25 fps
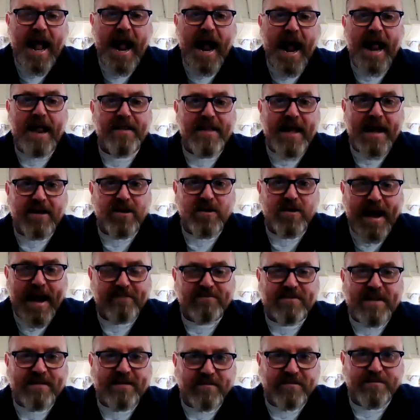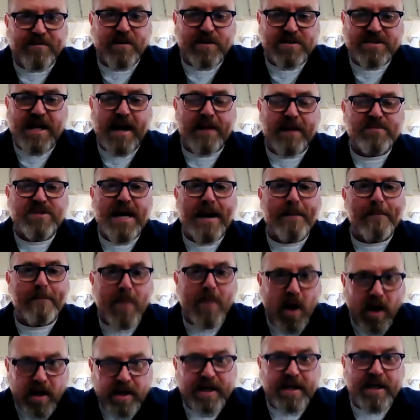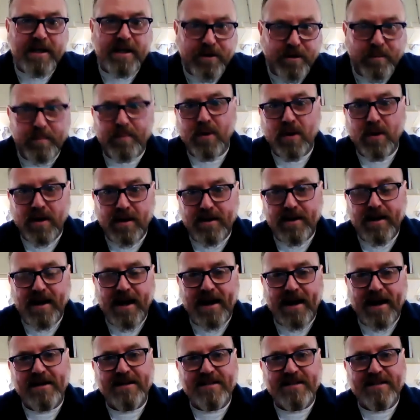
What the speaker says: and then you have to have a full-time job marketing your book, and